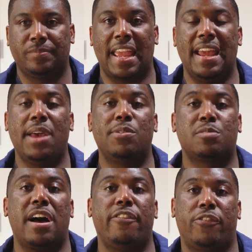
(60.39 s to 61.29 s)
and it was
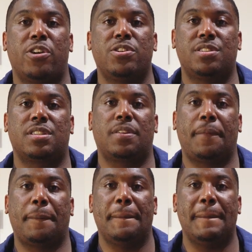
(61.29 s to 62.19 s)
my first
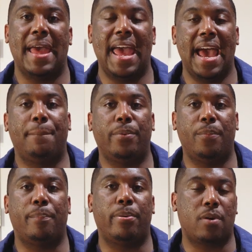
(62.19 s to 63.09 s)
Apple
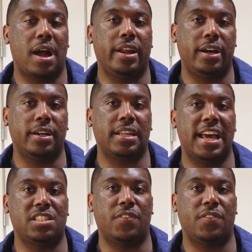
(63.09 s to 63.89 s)
product as